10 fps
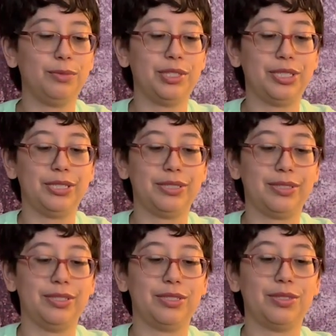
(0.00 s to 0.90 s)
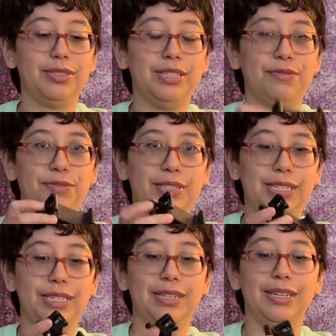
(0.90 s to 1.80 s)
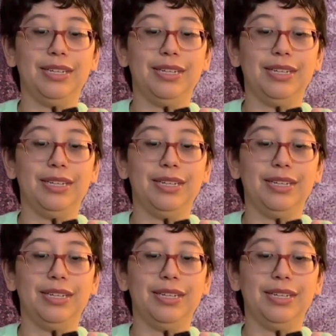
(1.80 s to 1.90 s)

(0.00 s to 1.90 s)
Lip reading: which is this nifty